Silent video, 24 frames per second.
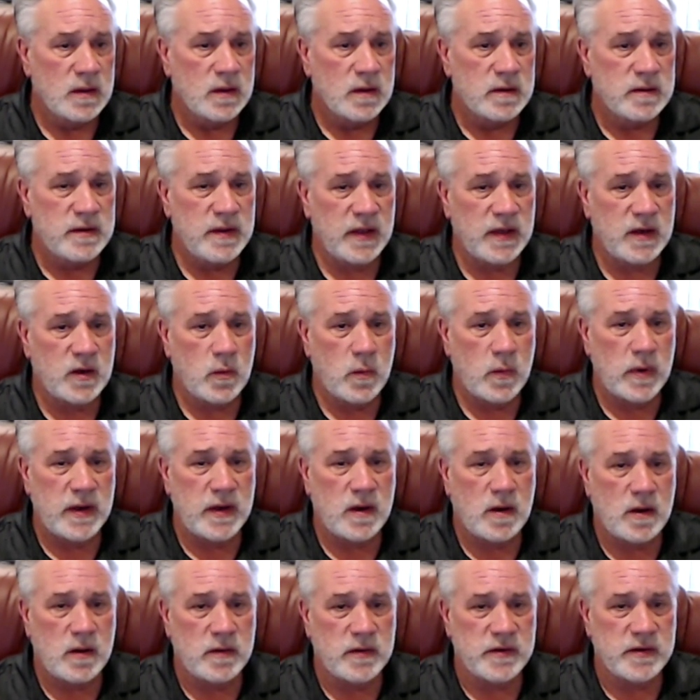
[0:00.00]
Take away
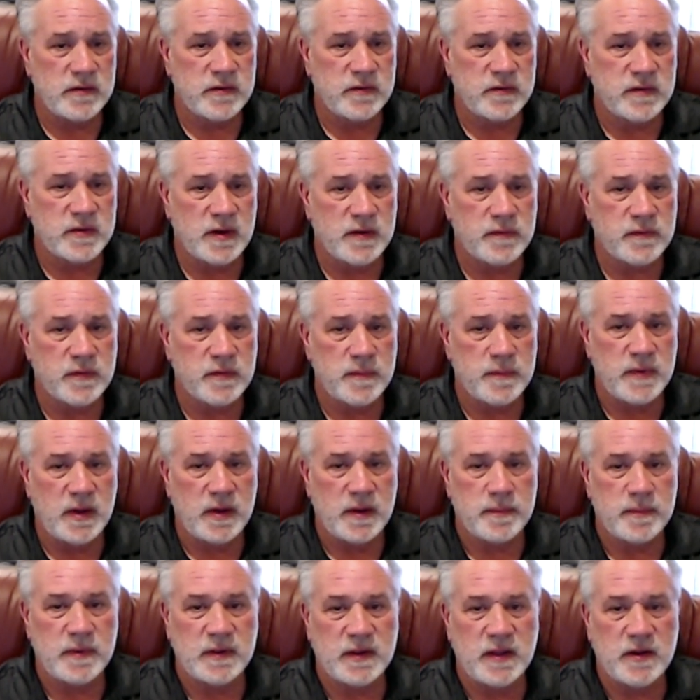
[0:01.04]
all that stuff from
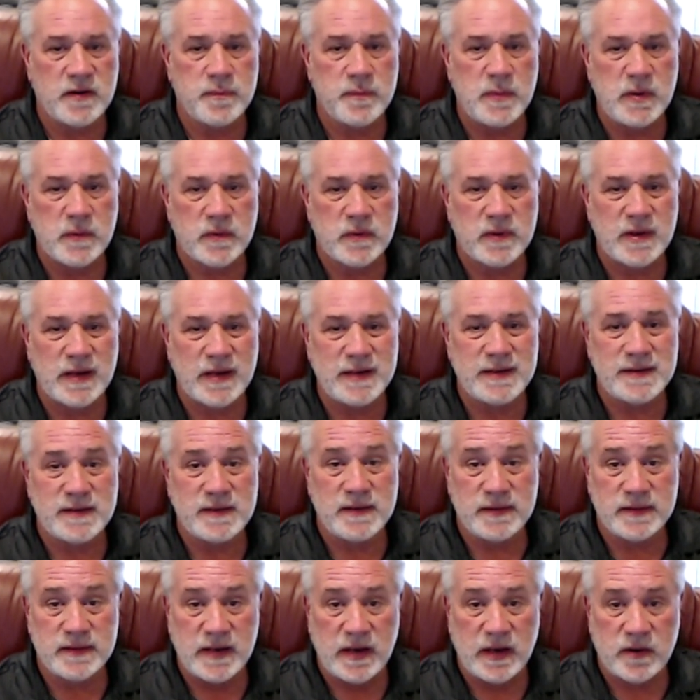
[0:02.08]
them, it left me with
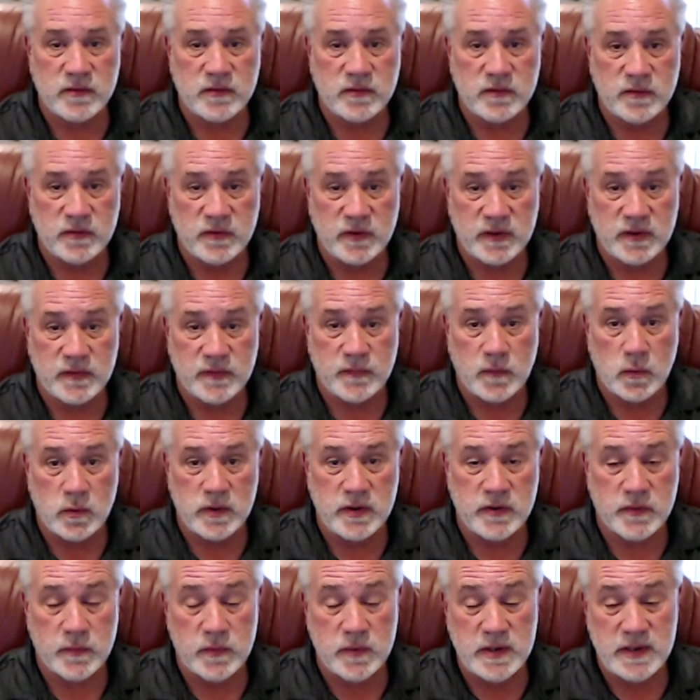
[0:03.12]

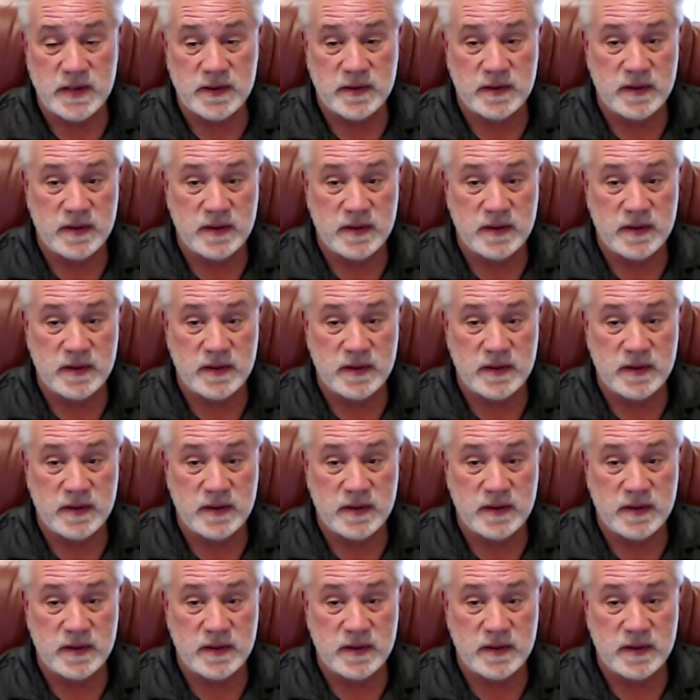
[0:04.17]
19,643.